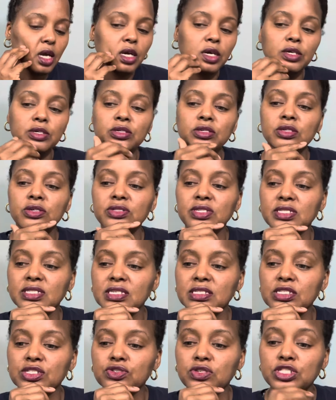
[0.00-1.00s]
You know, the
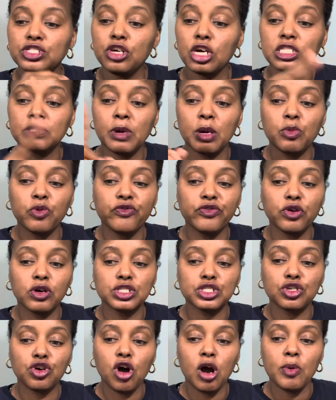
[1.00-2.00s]
Six of Swords talks about moving on
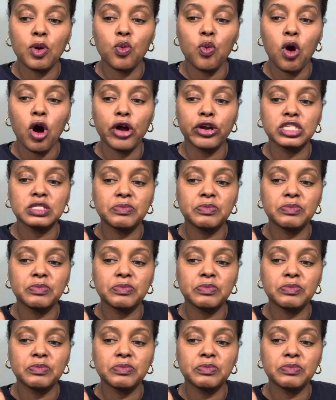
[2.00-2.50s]
to karma waters,